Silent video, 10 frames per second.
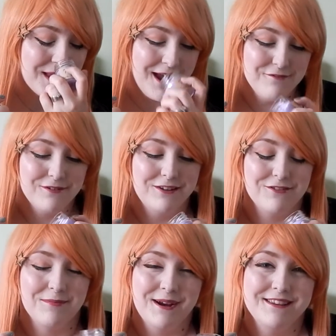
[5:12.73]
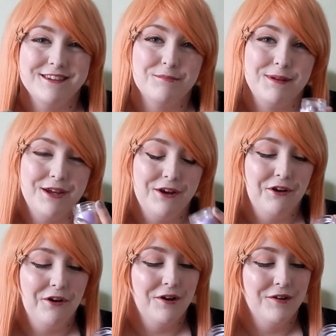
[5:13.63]
It really reminds me
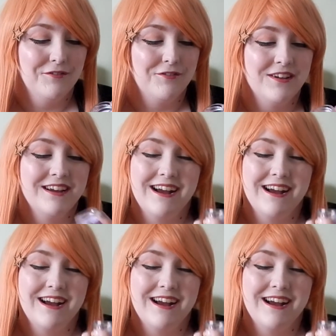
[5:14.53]
of,